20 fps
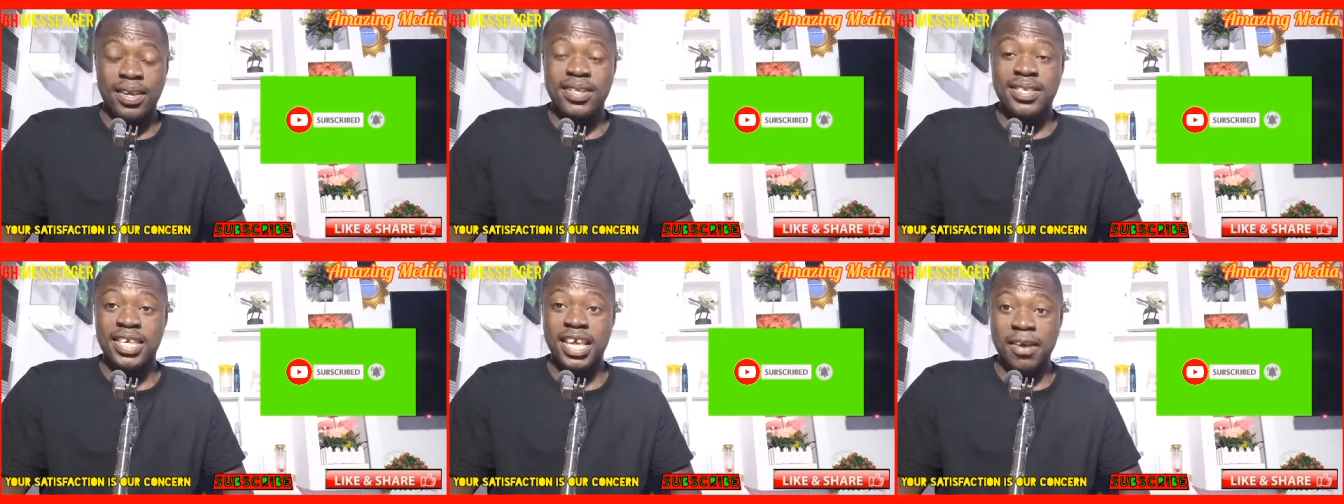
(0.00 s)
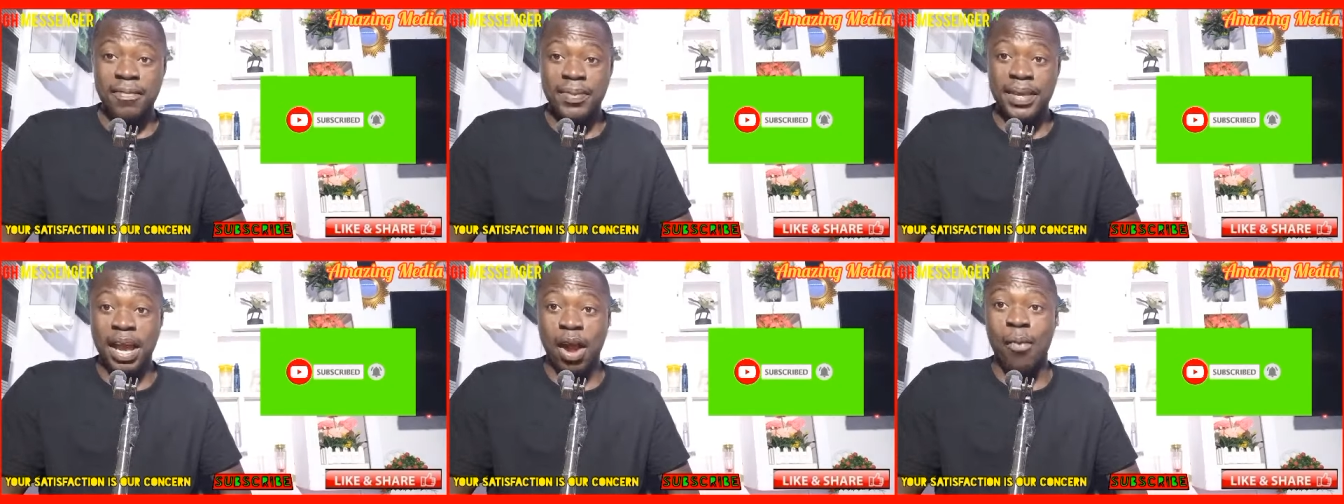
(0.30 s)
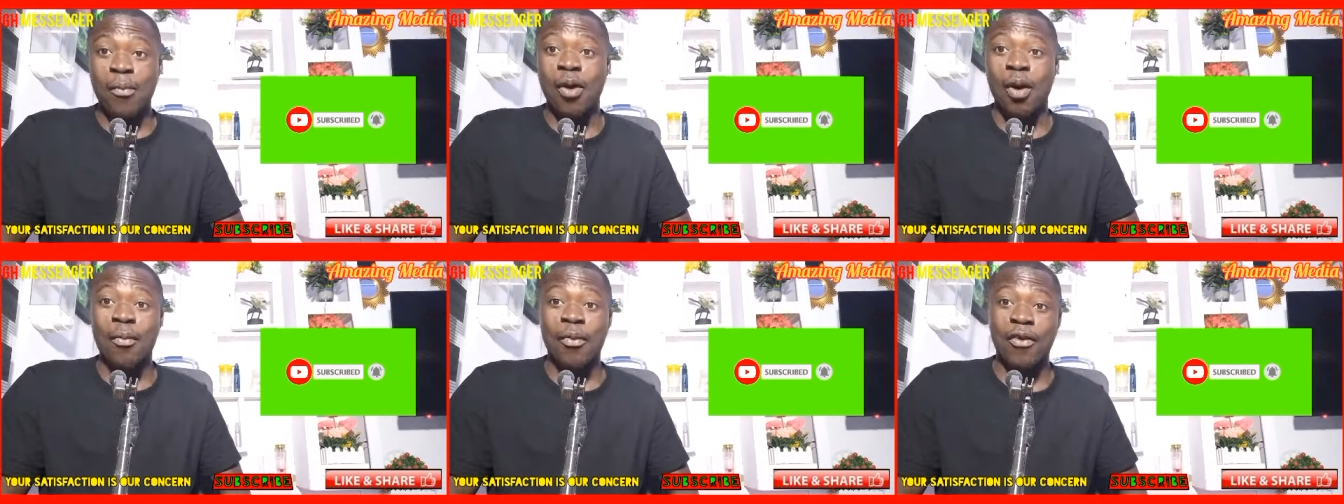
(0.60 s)
Say be
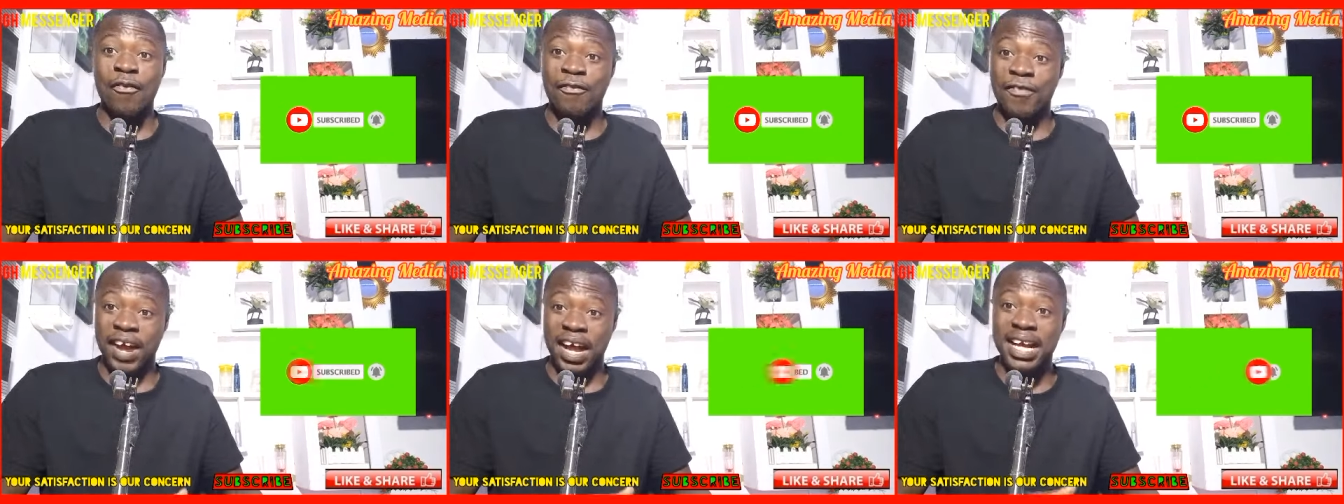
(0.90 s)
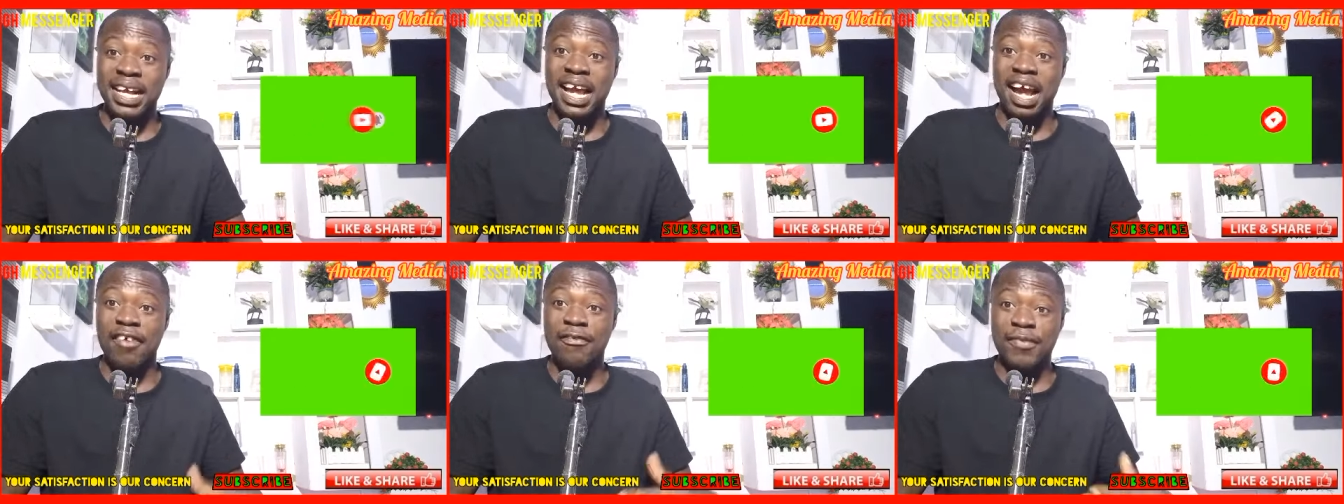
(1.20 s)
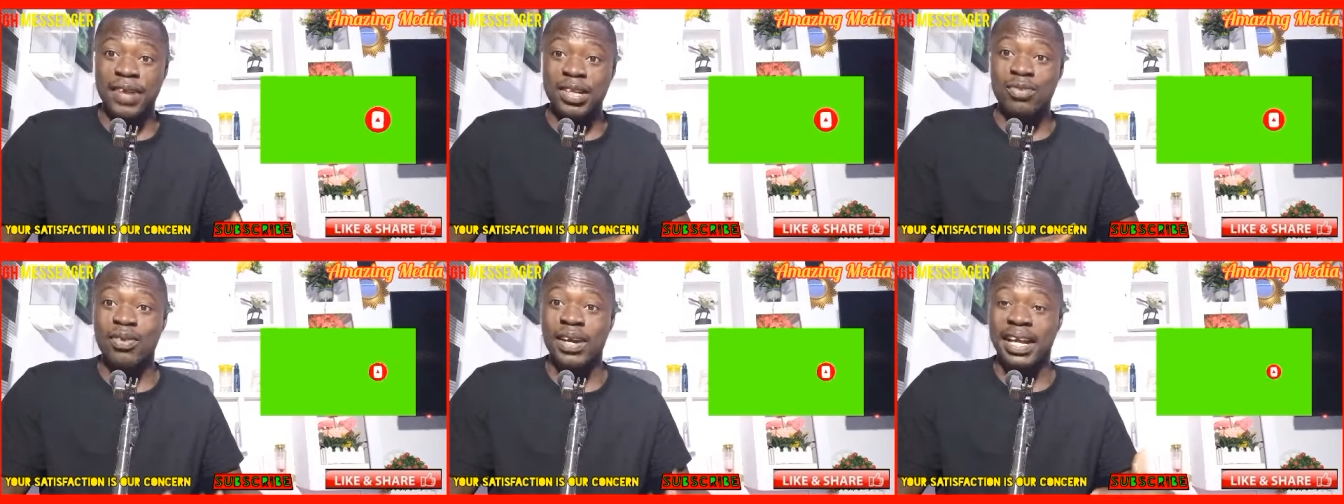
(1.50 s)
a more more five
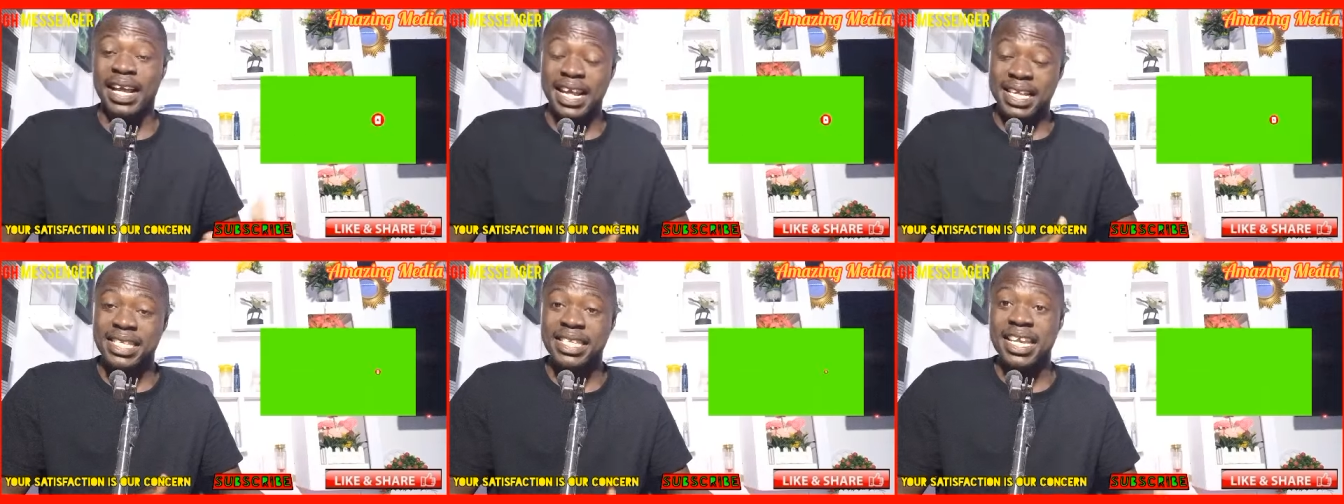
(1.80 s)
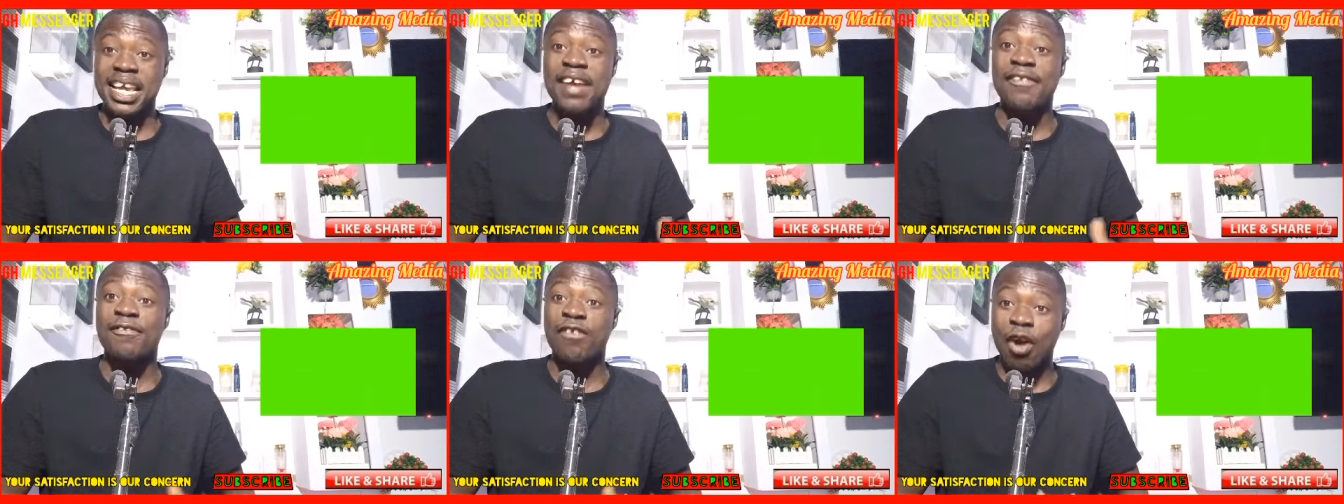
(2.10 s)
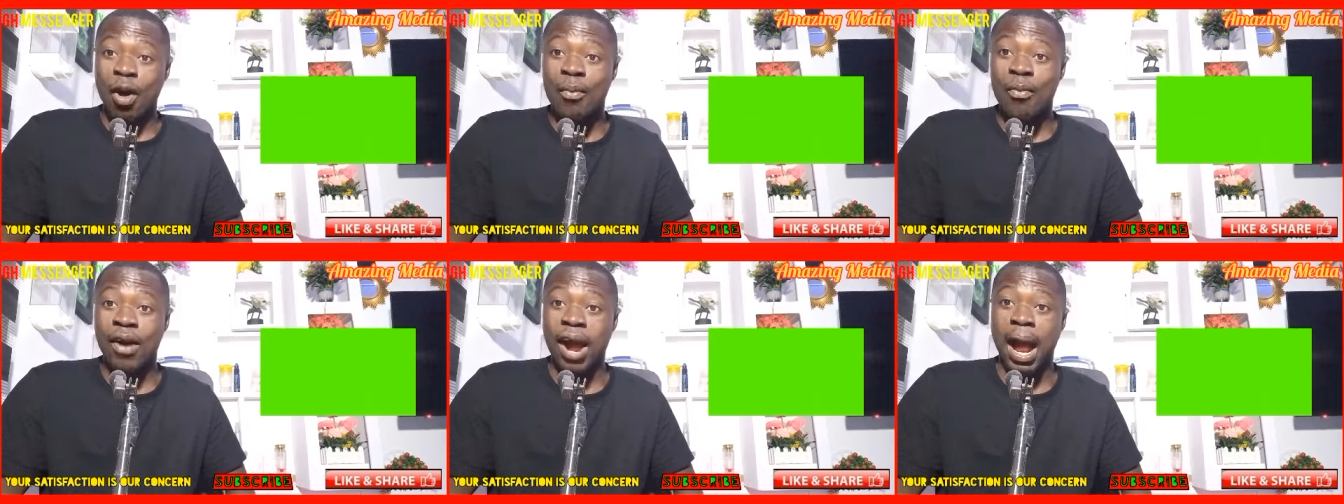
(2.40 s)
government workers in the
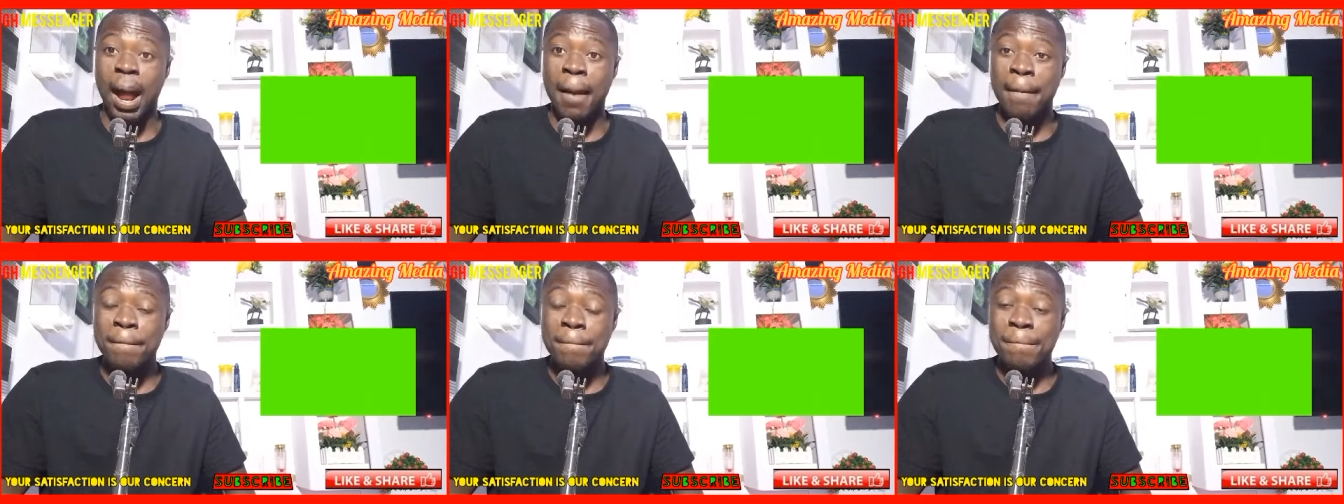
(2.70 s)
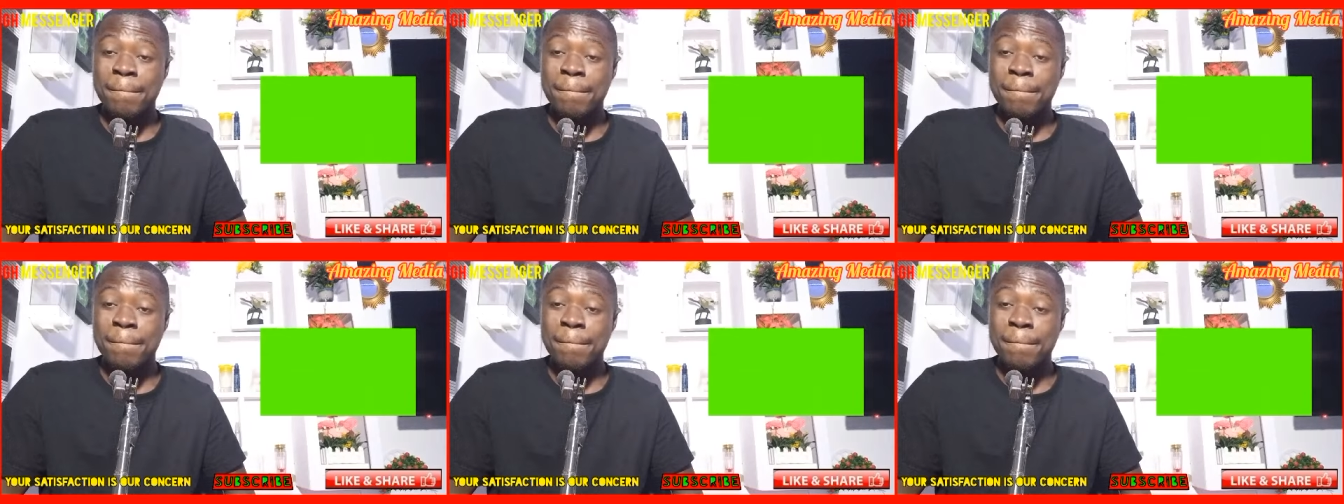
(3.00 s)
four more.